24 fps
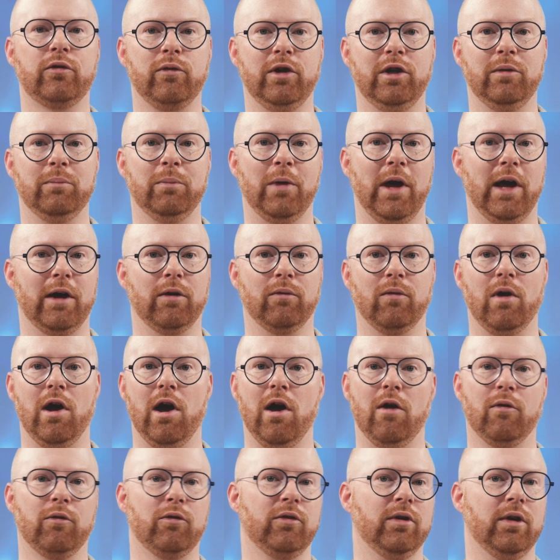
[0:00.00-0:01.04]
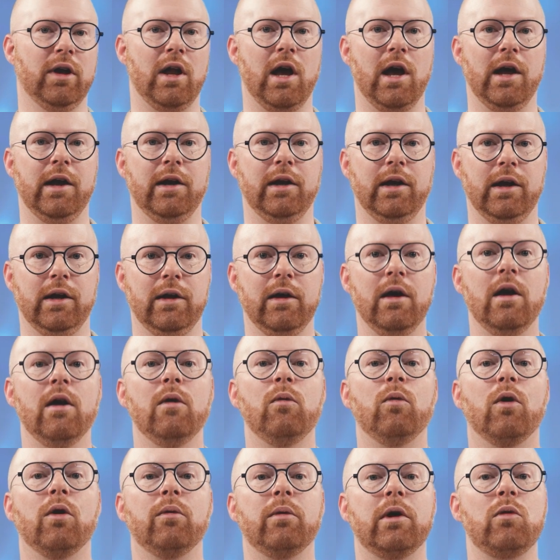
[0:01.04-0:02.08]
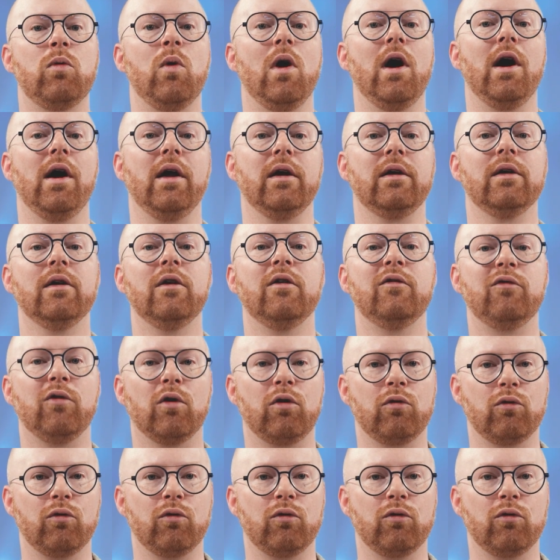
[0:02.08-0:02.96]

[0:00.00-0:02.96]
screen backgrounds and lighting were required for